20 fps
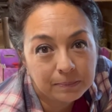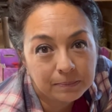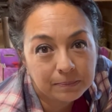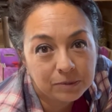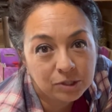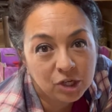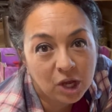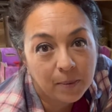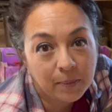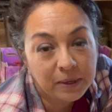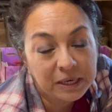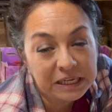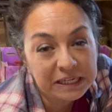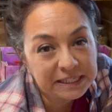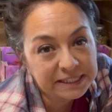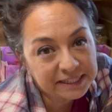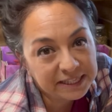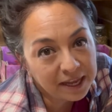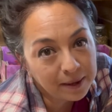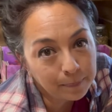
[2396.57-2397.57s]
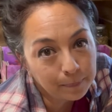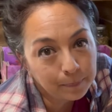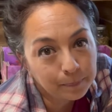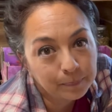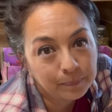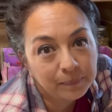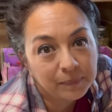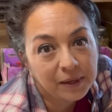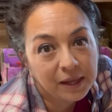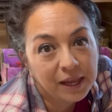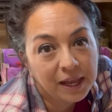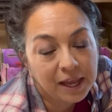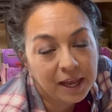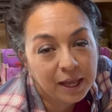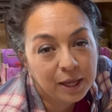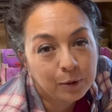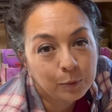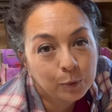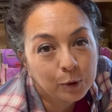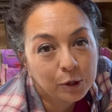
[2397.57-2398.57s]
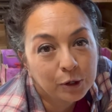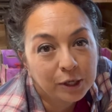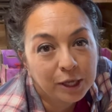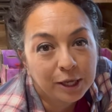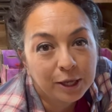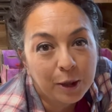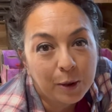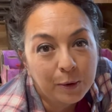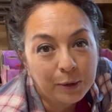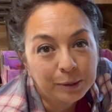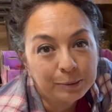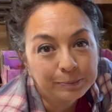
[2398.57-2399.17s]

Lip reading: chopping these up, and we'll get going.